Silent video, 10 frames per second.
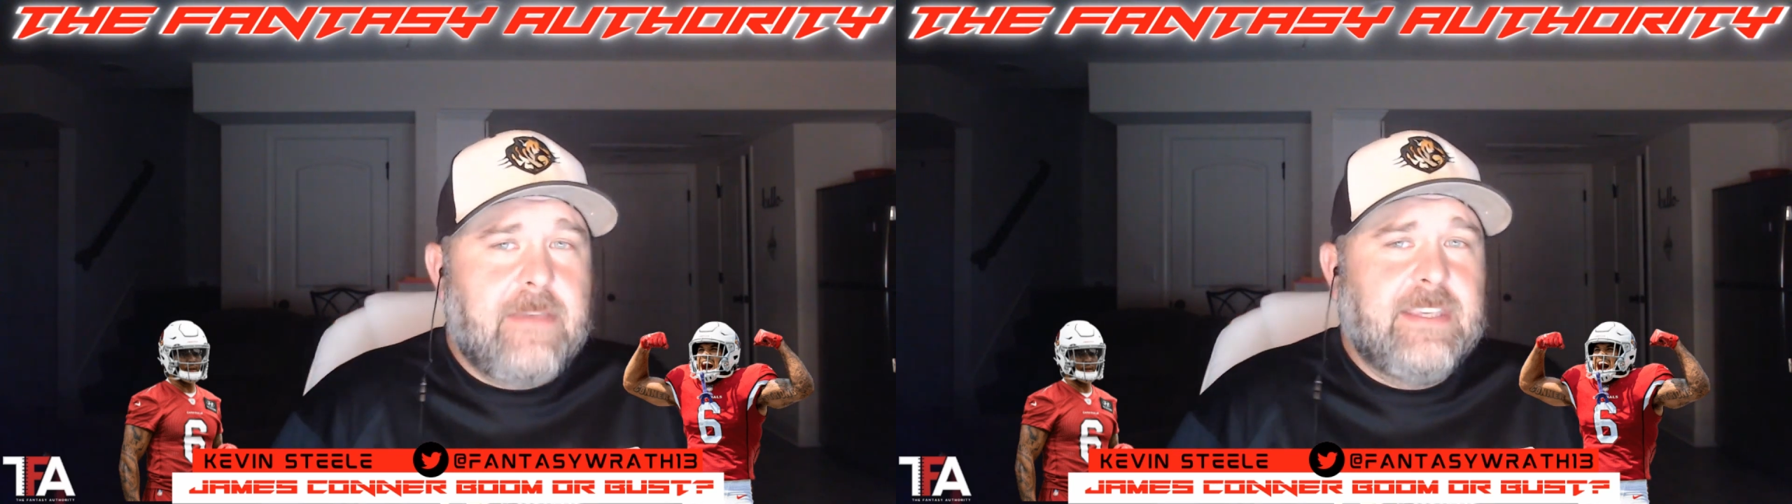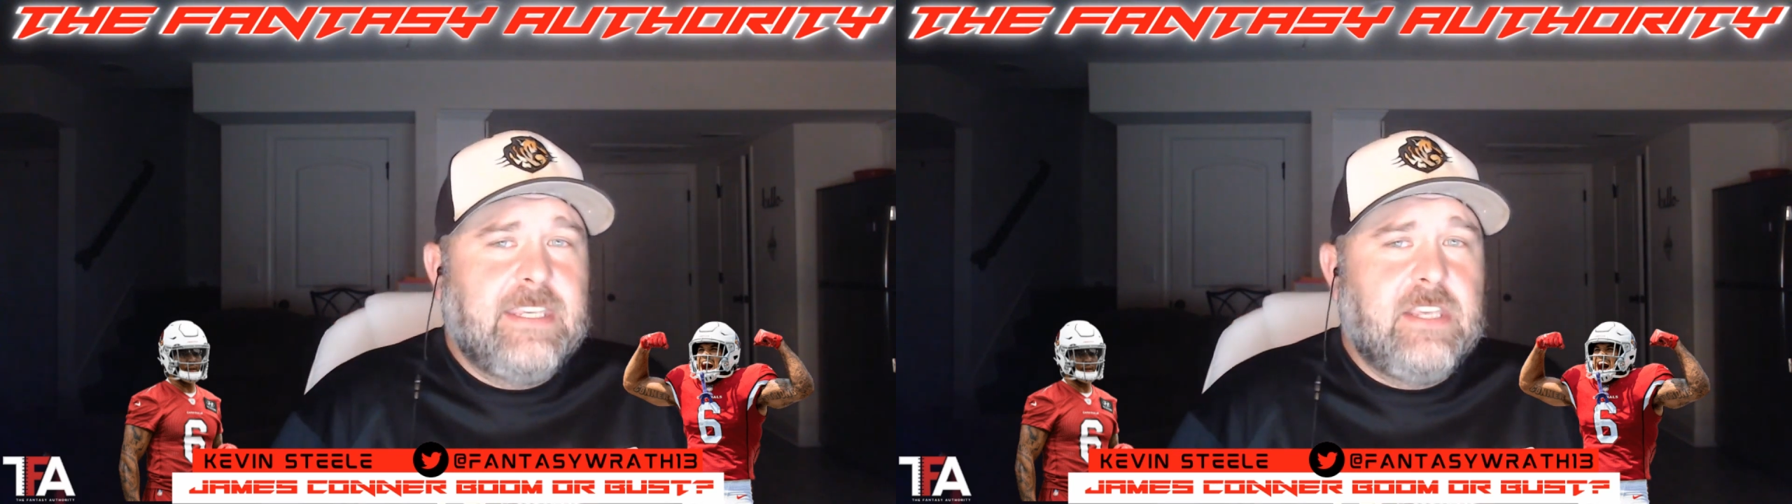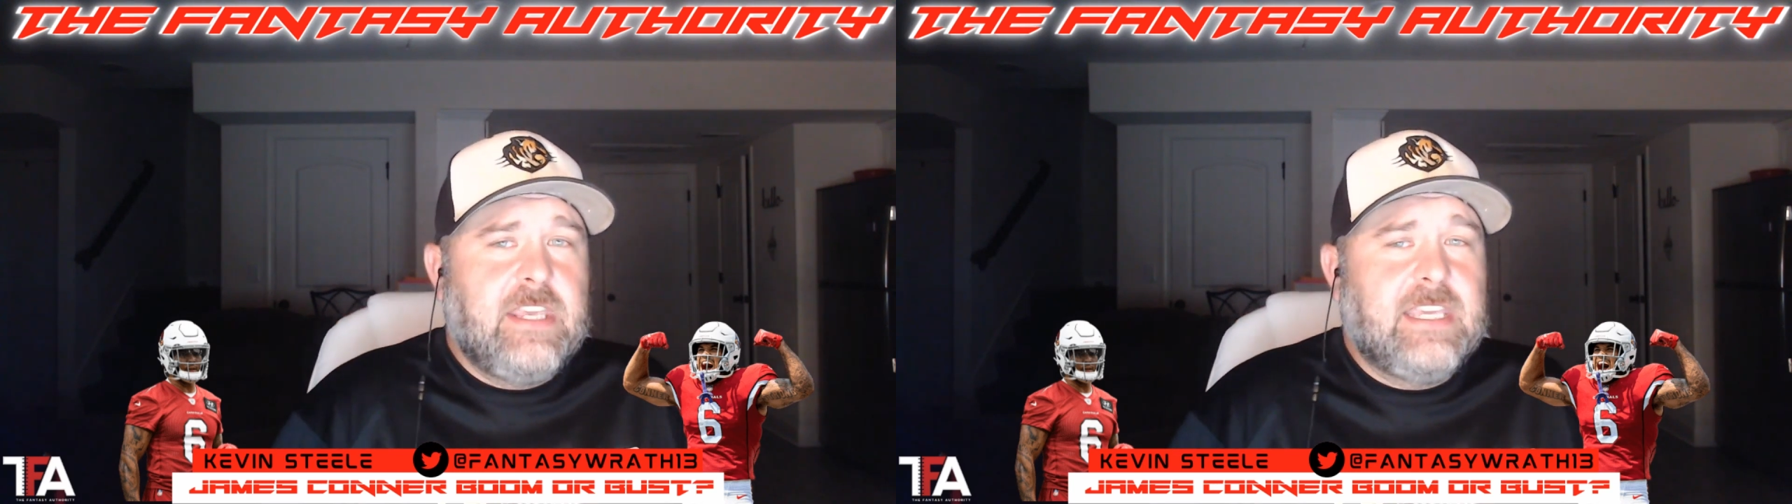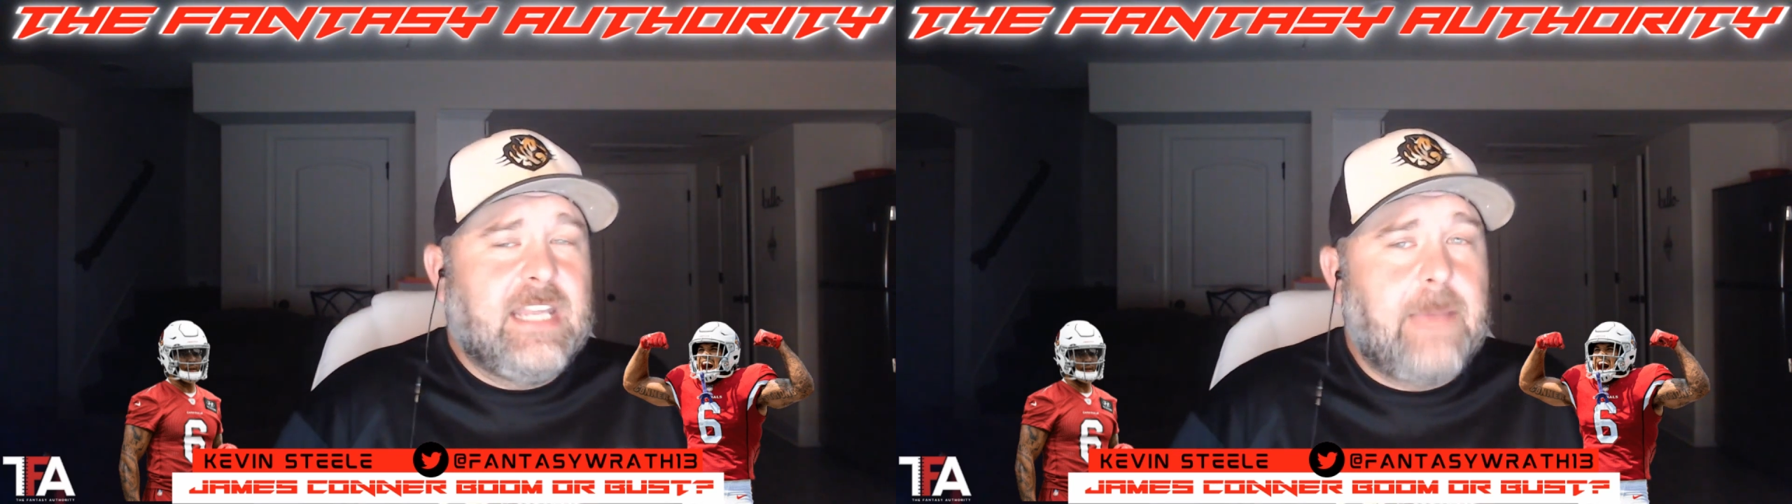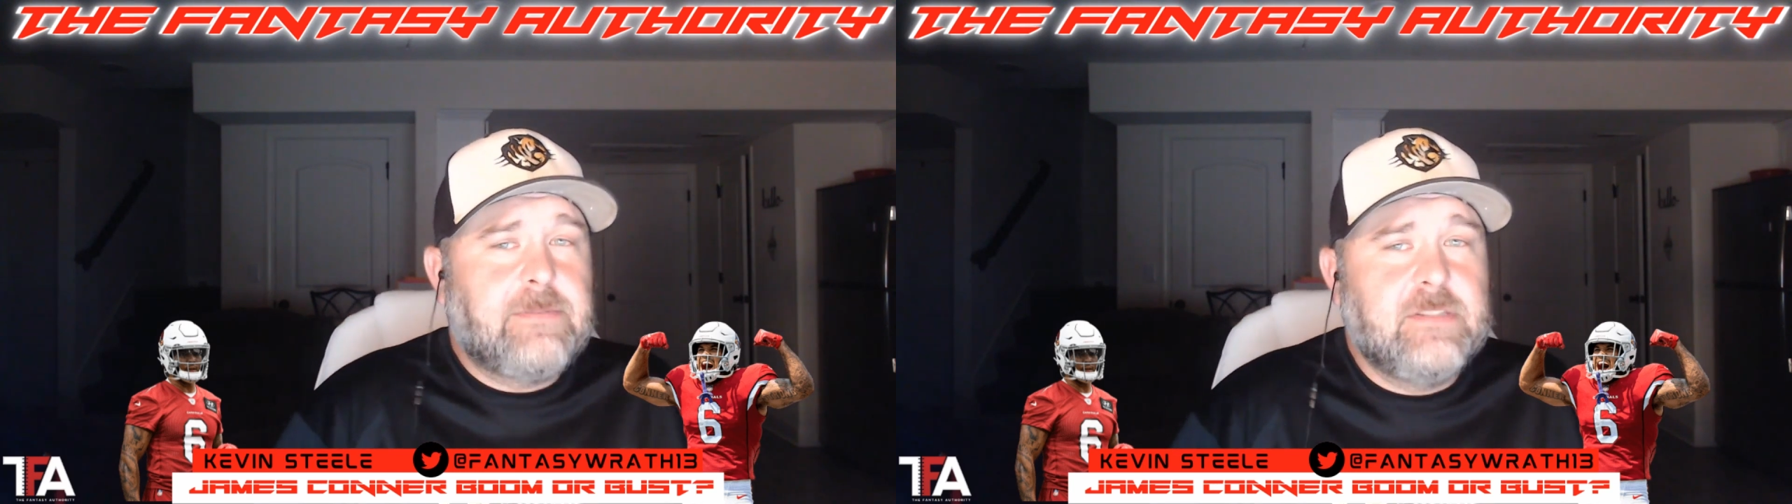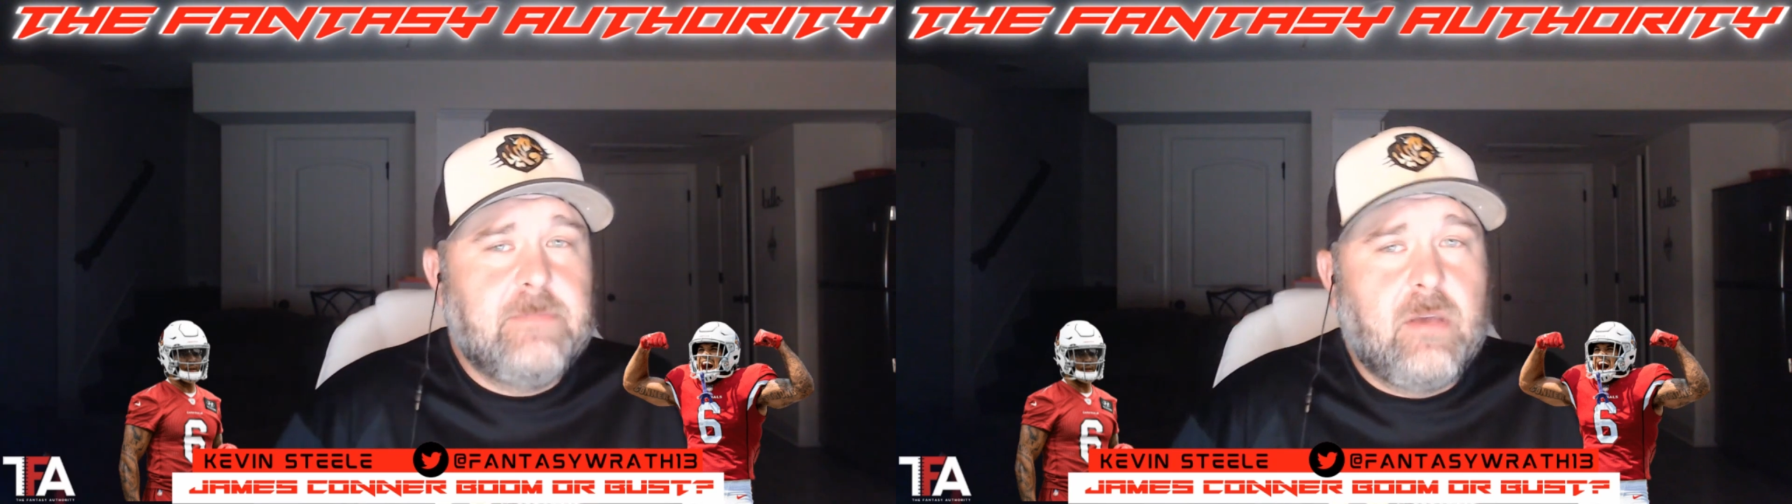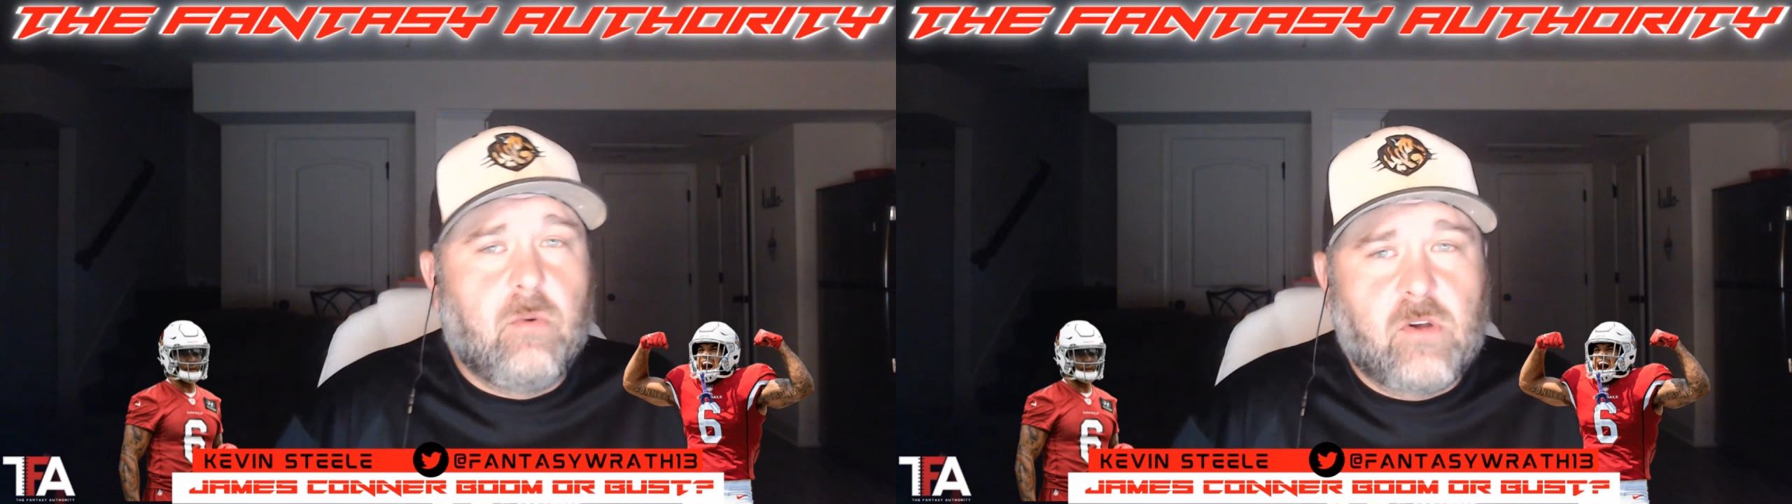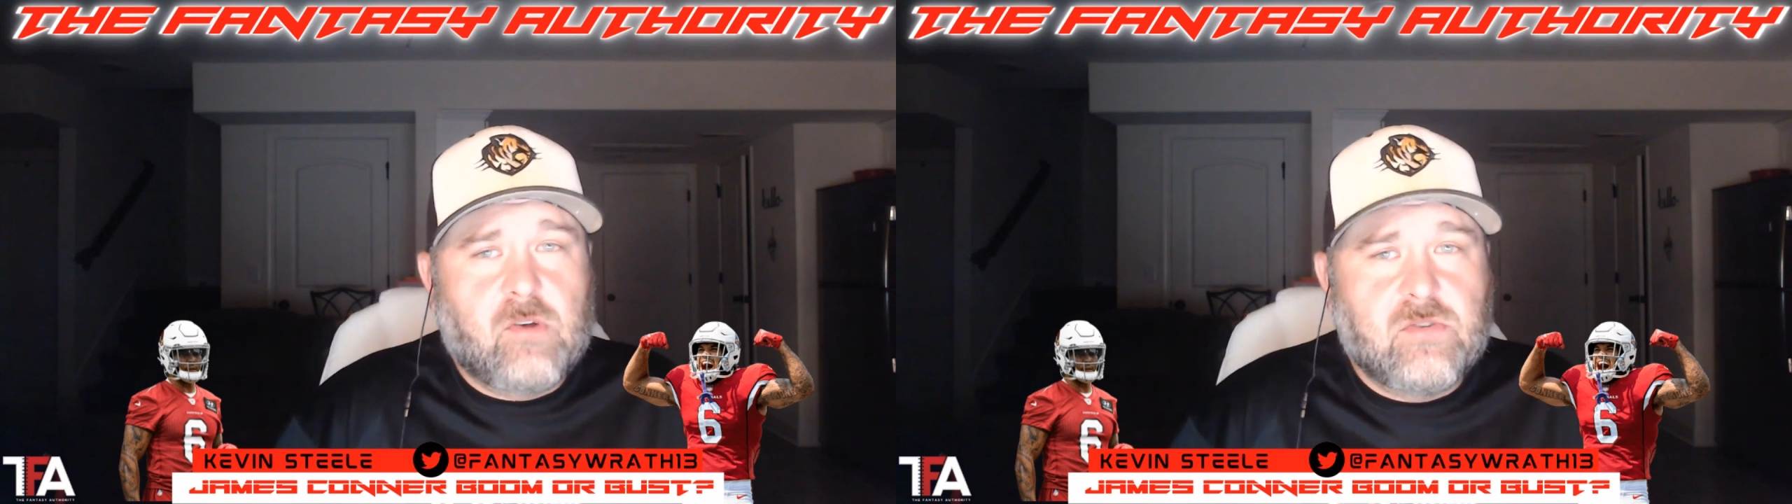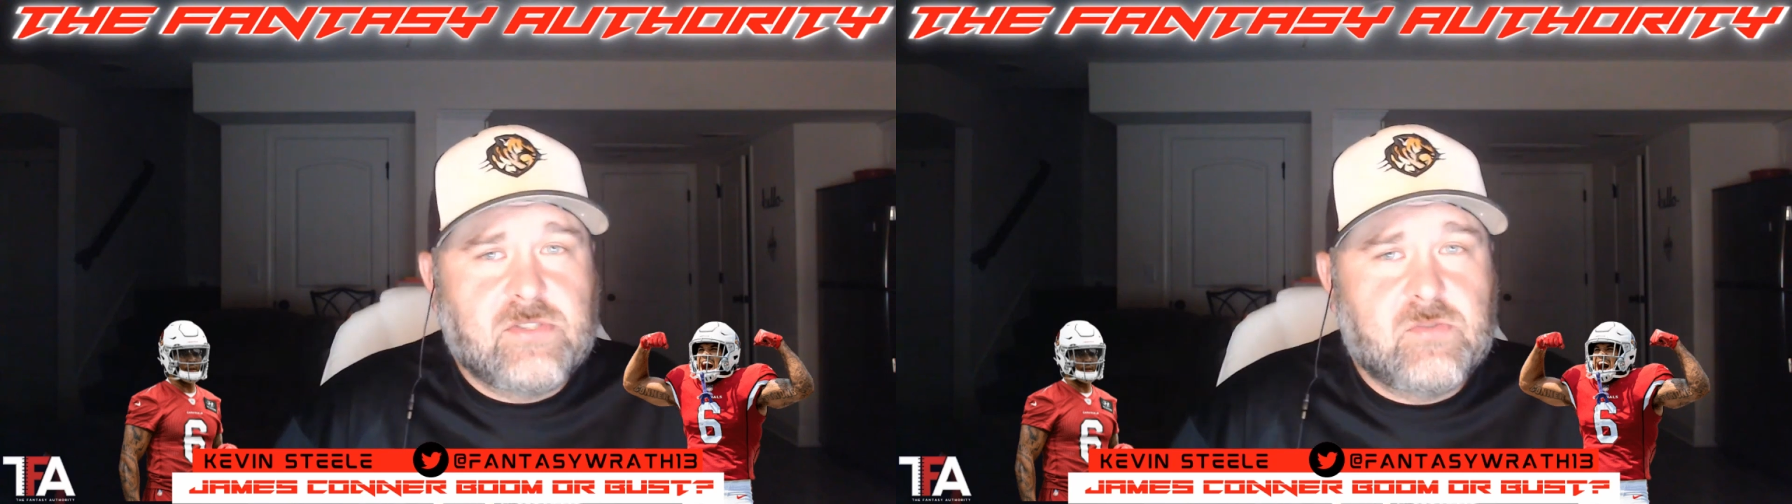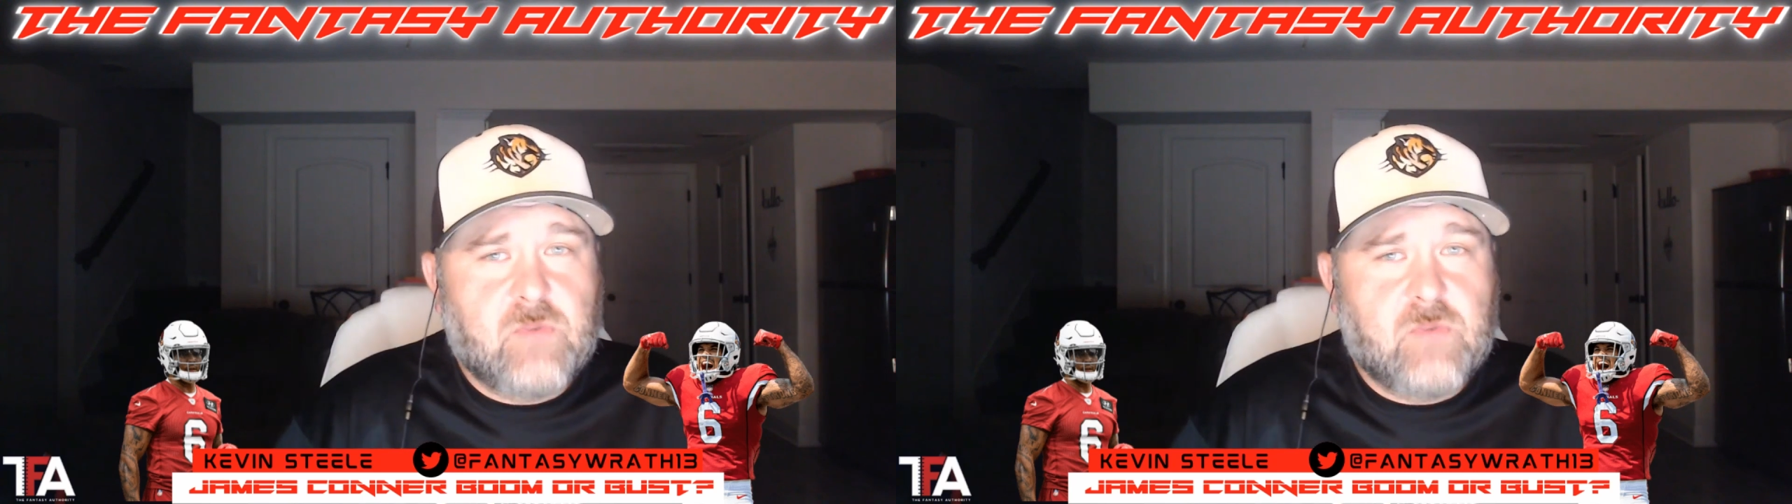I think he could absolutely be a workhorse